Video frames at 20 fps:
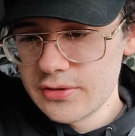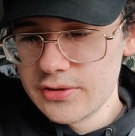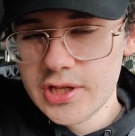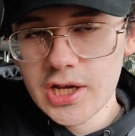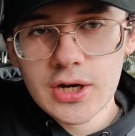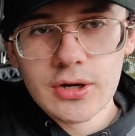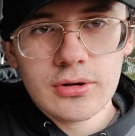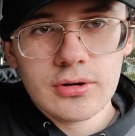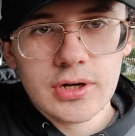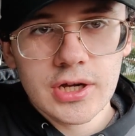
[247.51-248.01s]

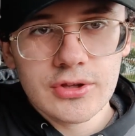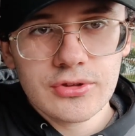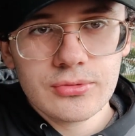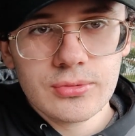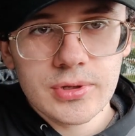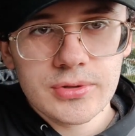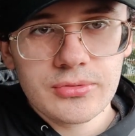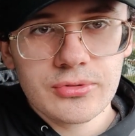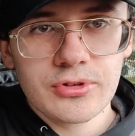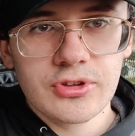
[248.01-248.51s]
Now, I
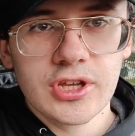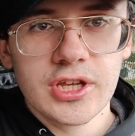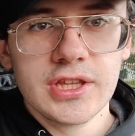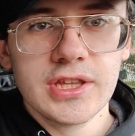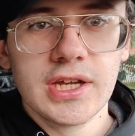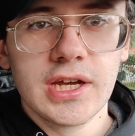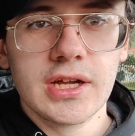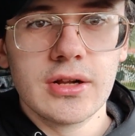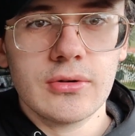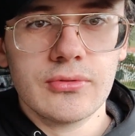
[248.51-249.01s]
do have to say
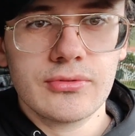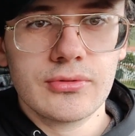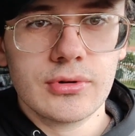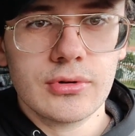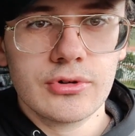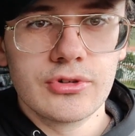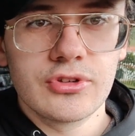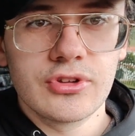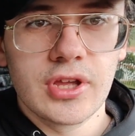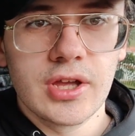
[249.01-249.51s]
that, of
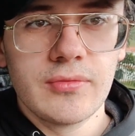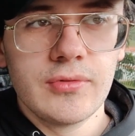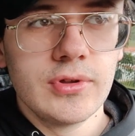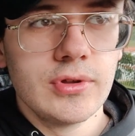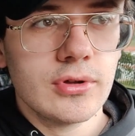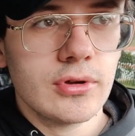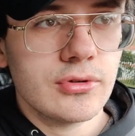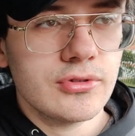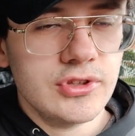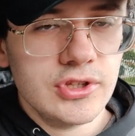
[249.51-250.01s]
course,
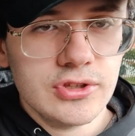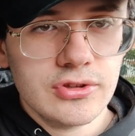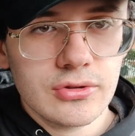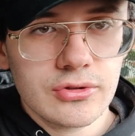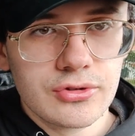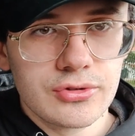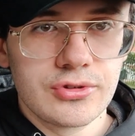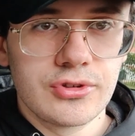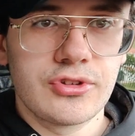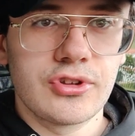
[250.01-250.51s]
having no
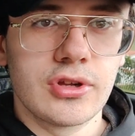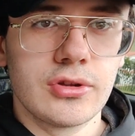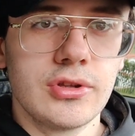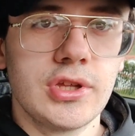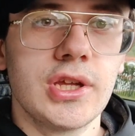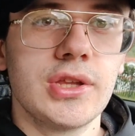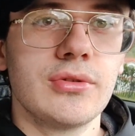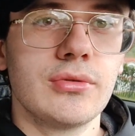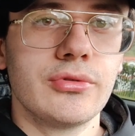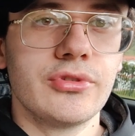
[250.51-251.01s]
details on the side
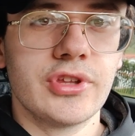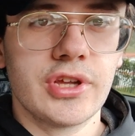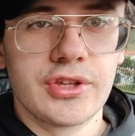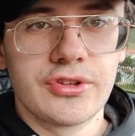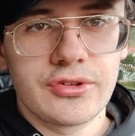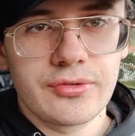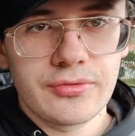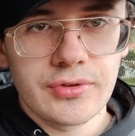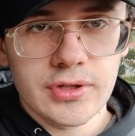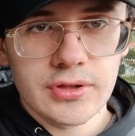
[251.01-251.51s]
of the handle
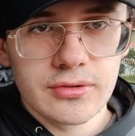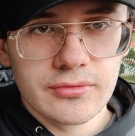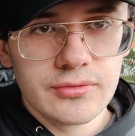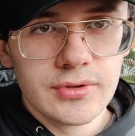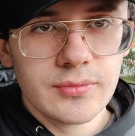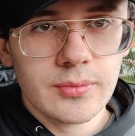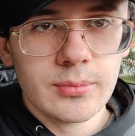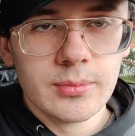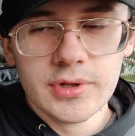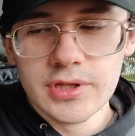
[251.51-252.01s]
does affect the
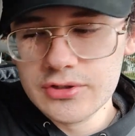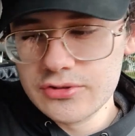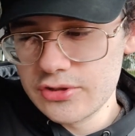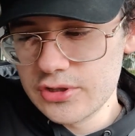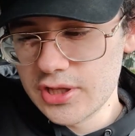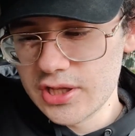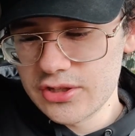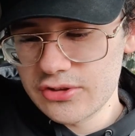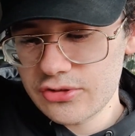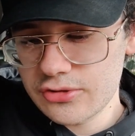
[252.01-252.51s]

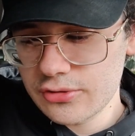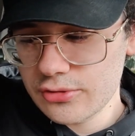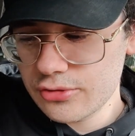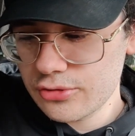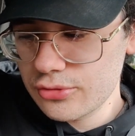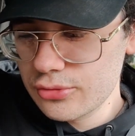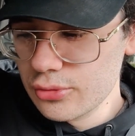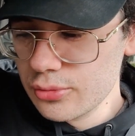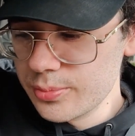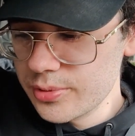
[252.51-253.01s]
flippability. Like, it's
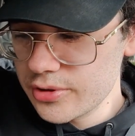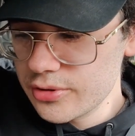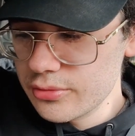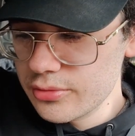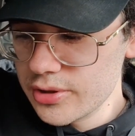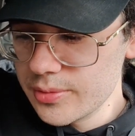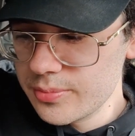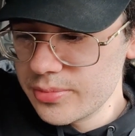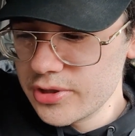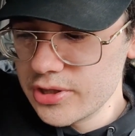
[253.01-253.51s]
not super
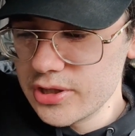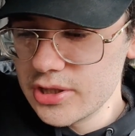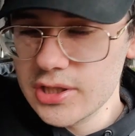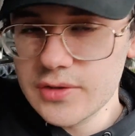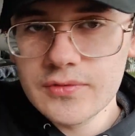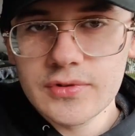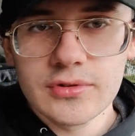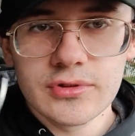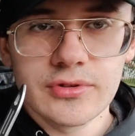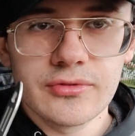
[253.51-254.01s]
grippy,
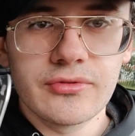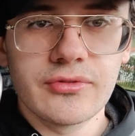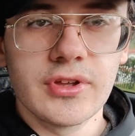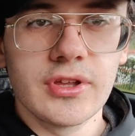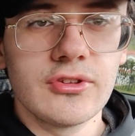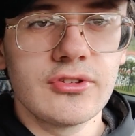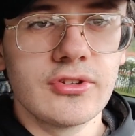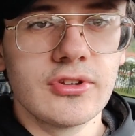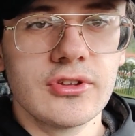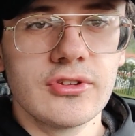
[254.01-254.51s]
even in the
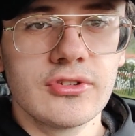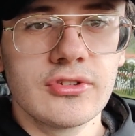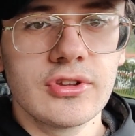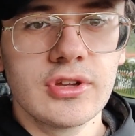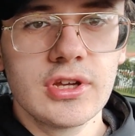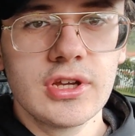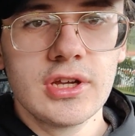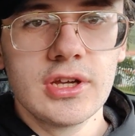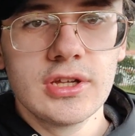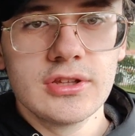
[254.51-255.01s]

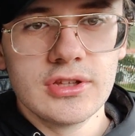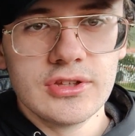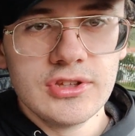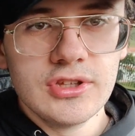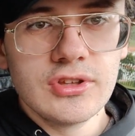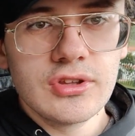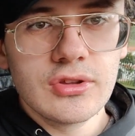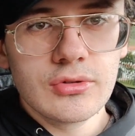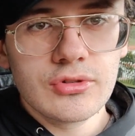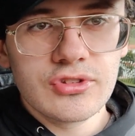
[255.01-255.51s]
faces. The
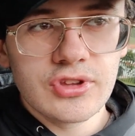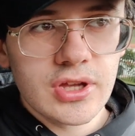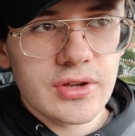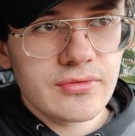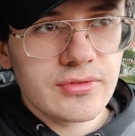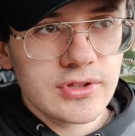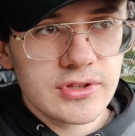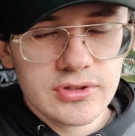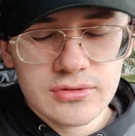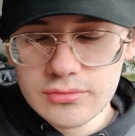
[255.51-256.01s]
details
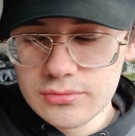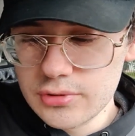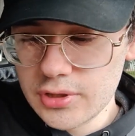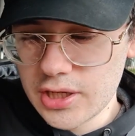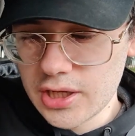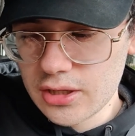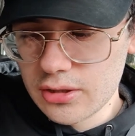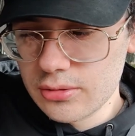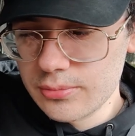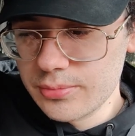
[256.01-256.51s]
definitely do
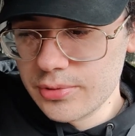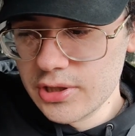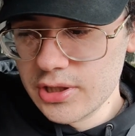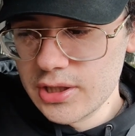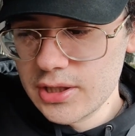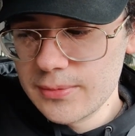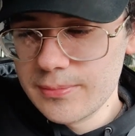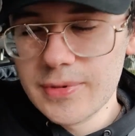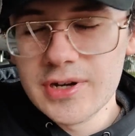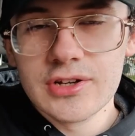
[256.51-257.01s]
help,
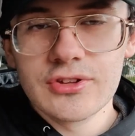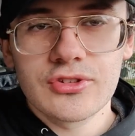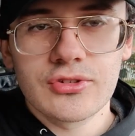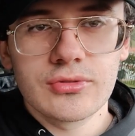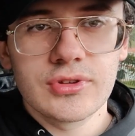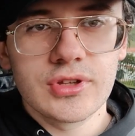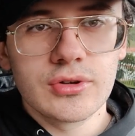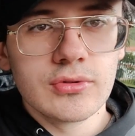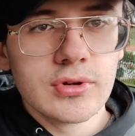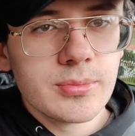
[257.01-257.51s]
but
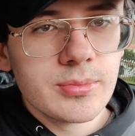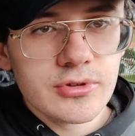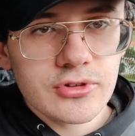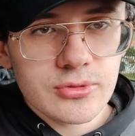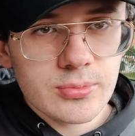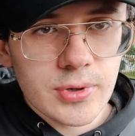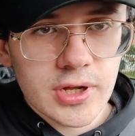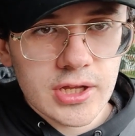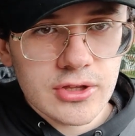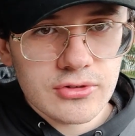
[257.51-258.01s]
it's not the
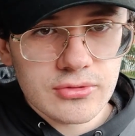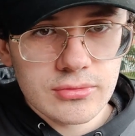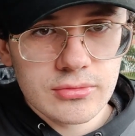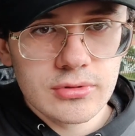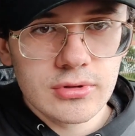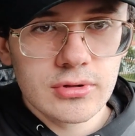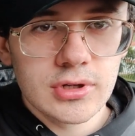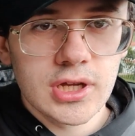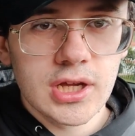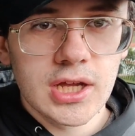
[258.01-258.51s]
grippiest bison
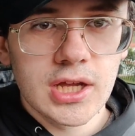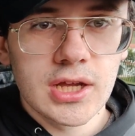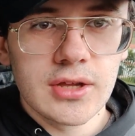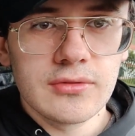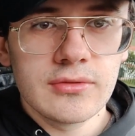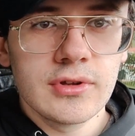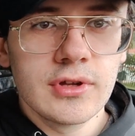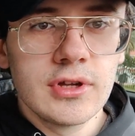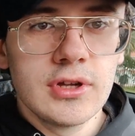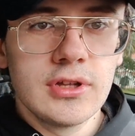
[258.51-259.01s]
you're gonna
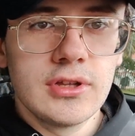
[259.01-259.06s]
have.